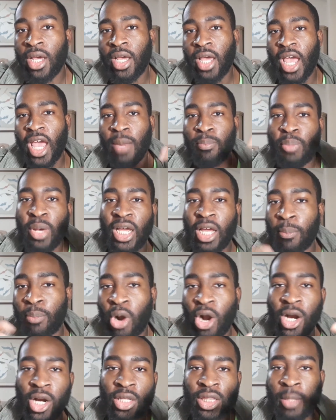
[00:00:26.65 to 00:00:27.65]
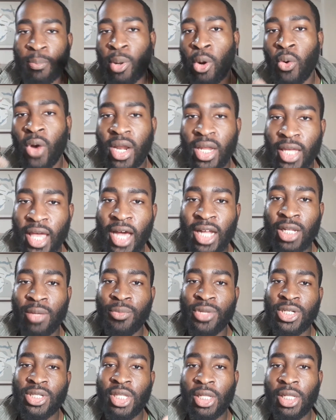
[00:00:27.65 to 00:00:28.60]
and pick apart the poetic elements,